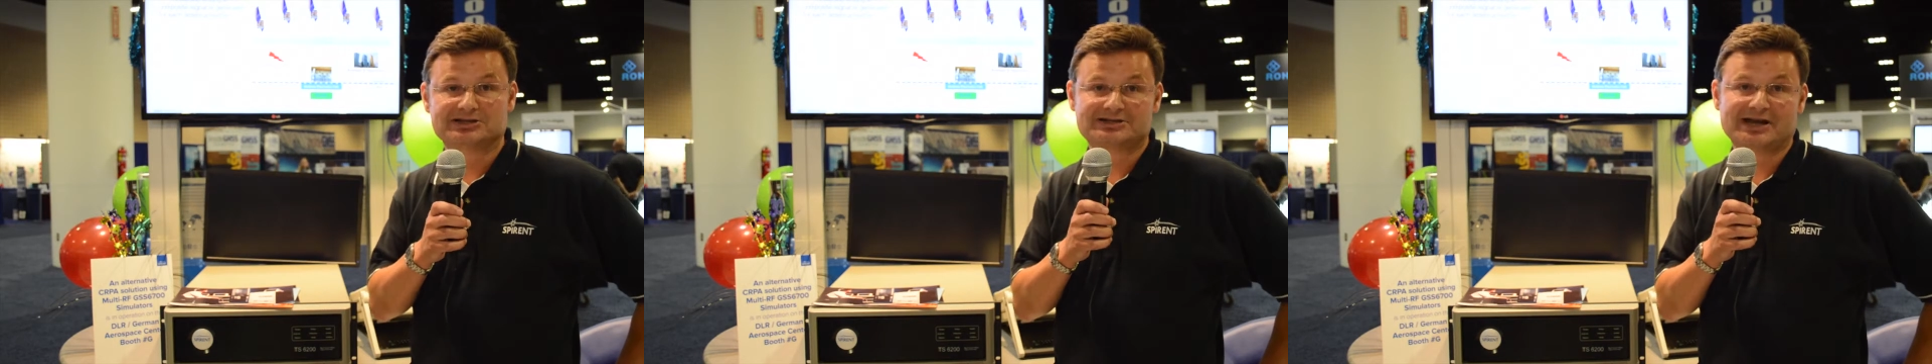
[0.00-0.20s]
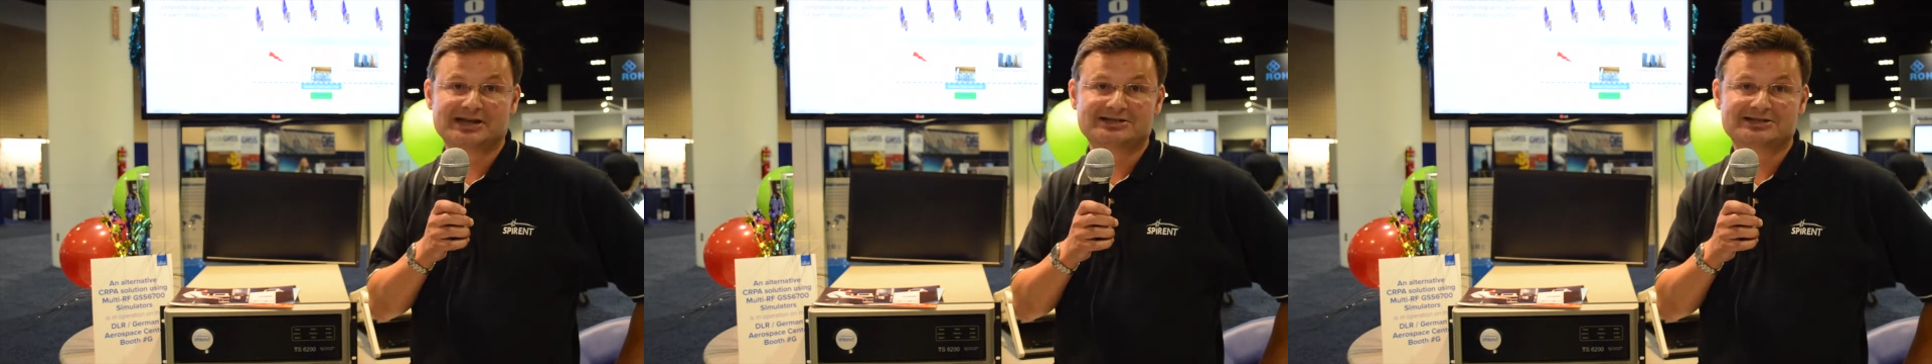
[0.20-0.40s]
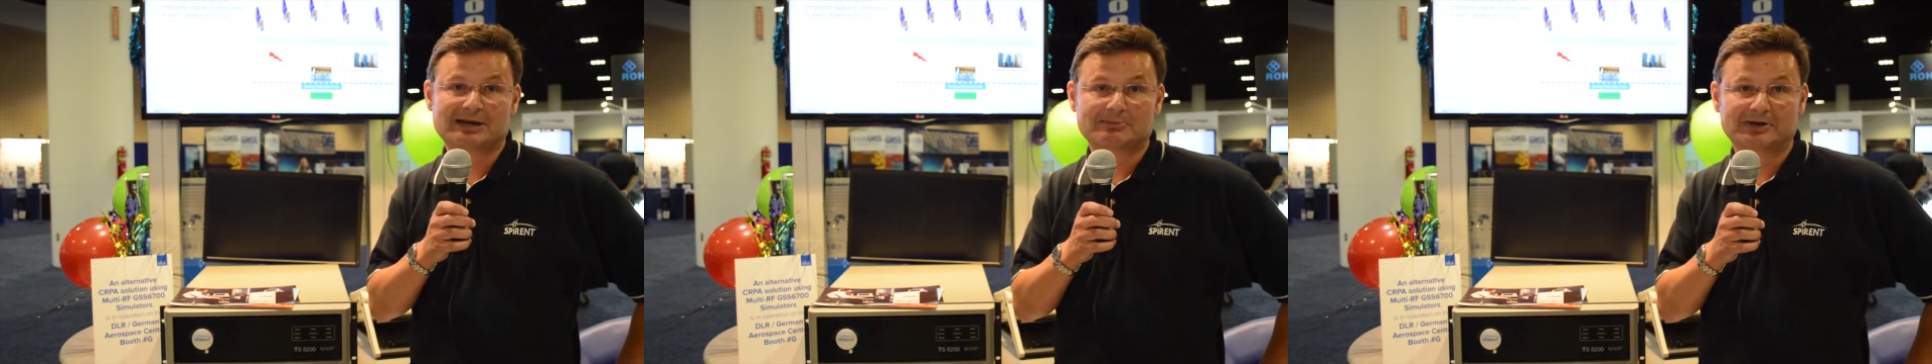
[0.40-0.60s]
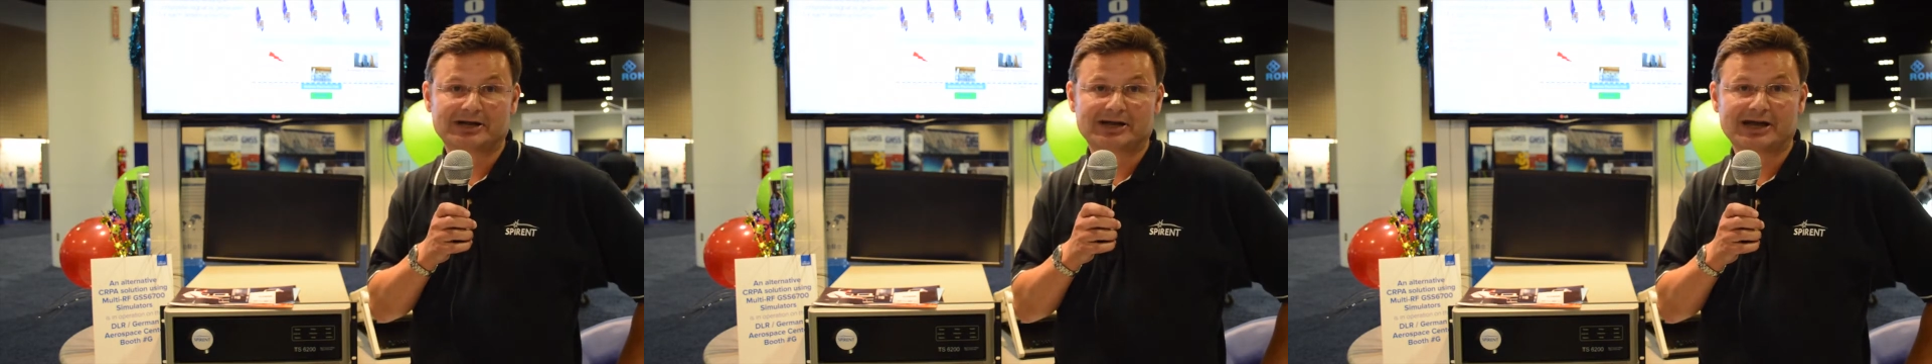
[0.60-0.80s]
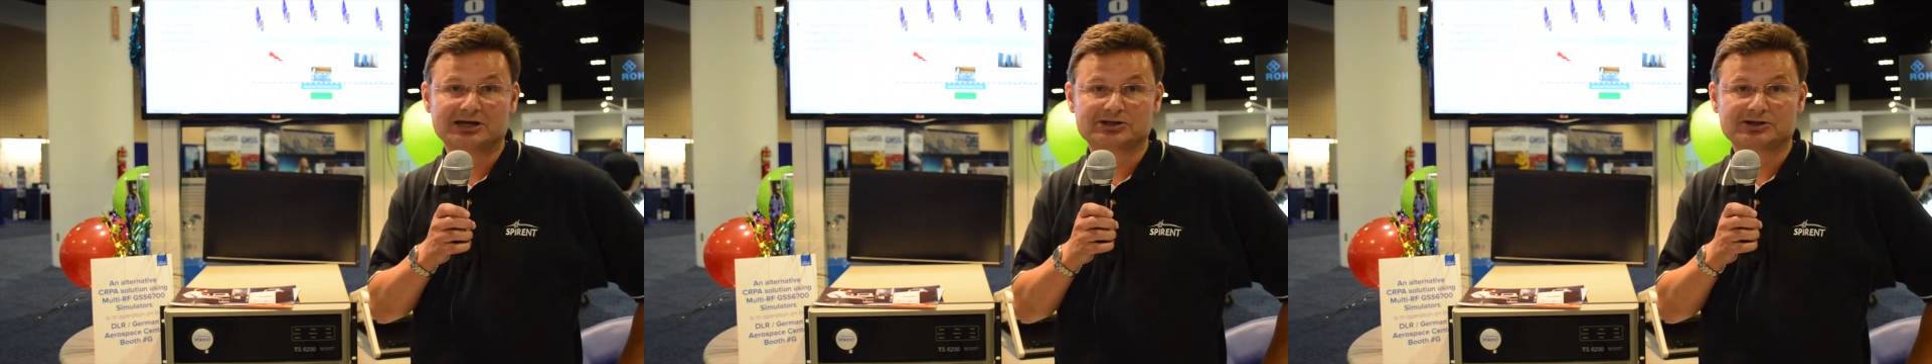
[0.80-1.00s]
test
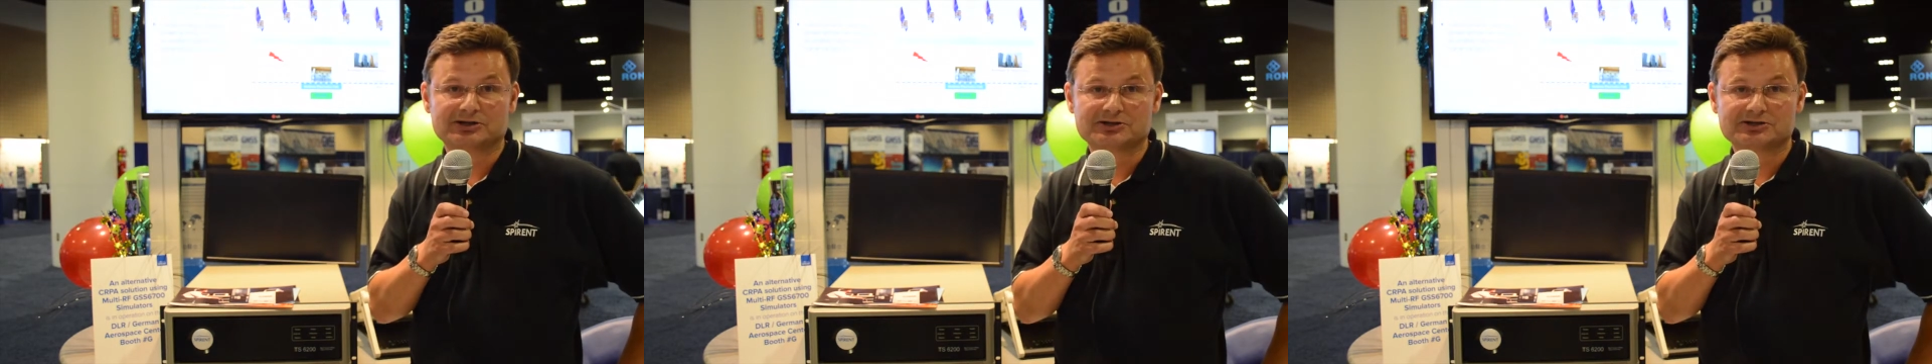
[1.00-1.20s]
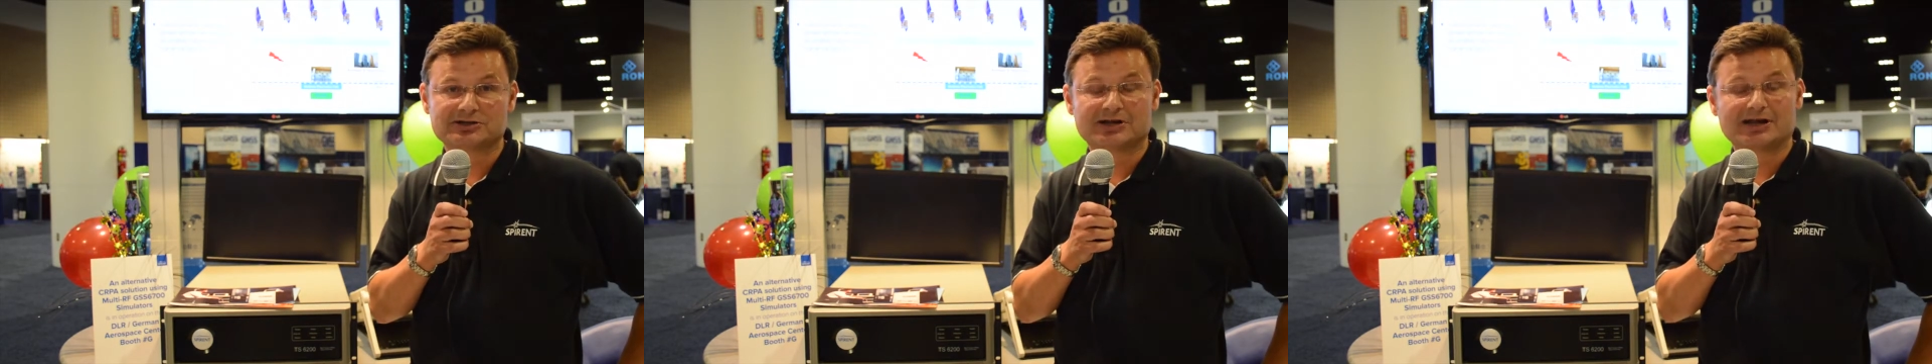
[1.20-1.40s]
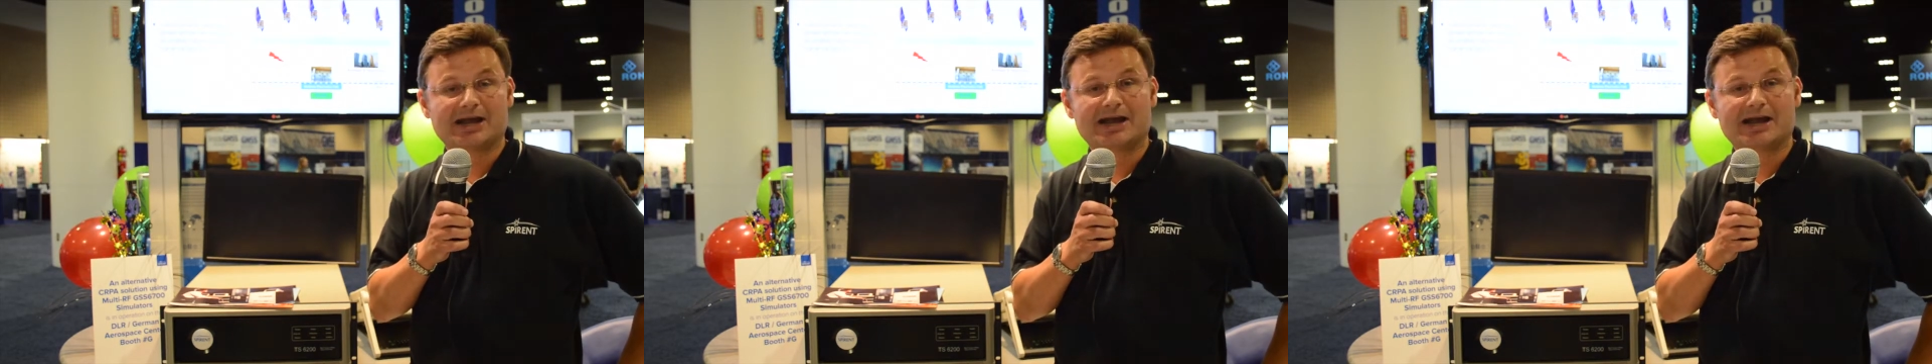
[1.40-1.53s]
applications